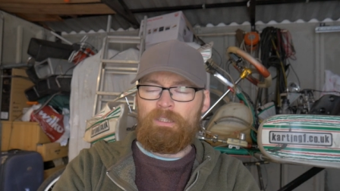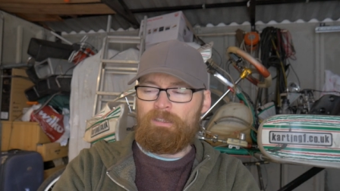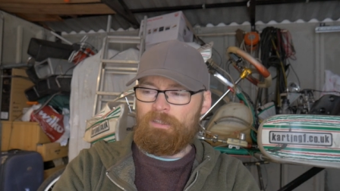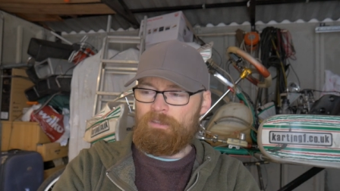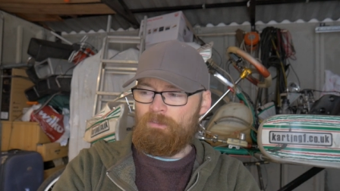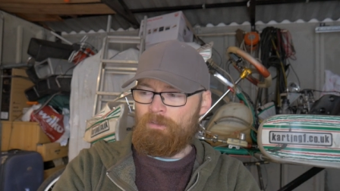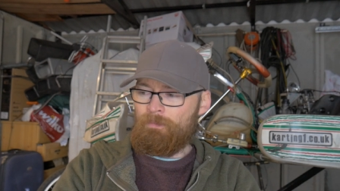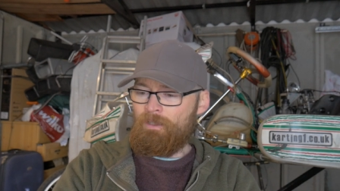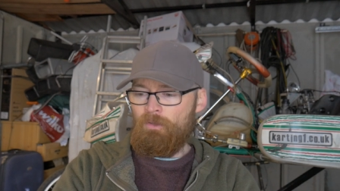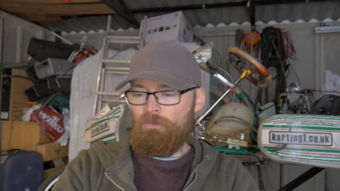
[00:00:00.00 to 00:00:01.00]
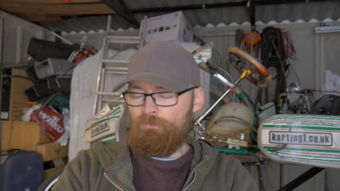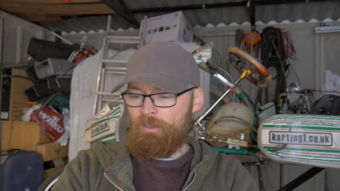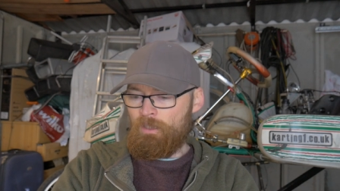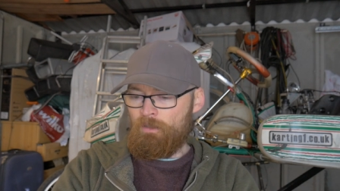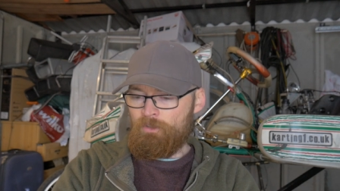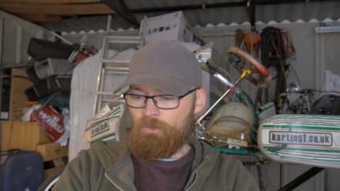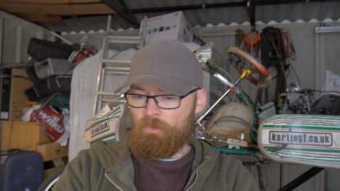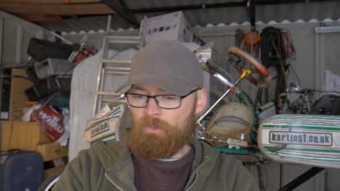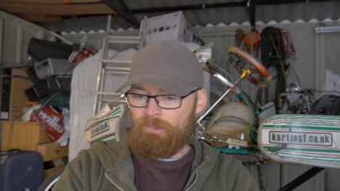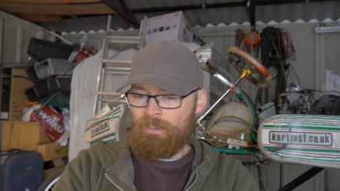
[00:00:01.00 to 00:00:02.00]
It's it's not going to be a long video. I just
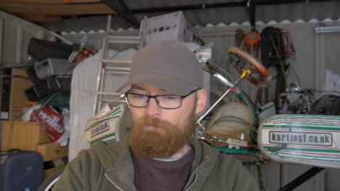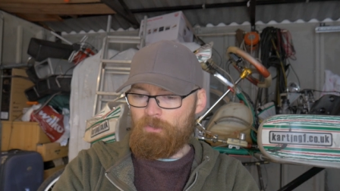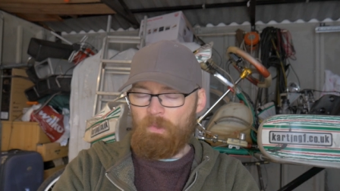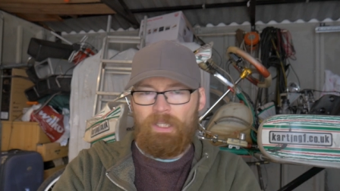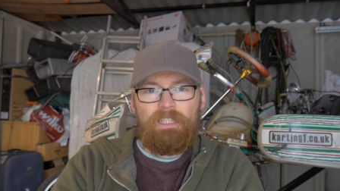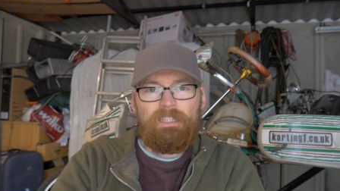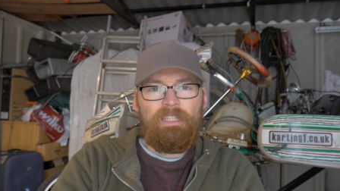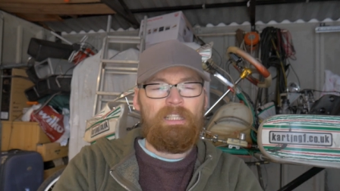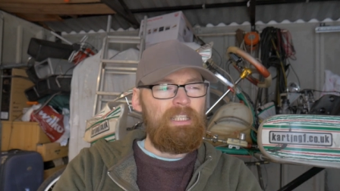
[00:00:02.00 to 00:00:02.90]
wanted to have a quick,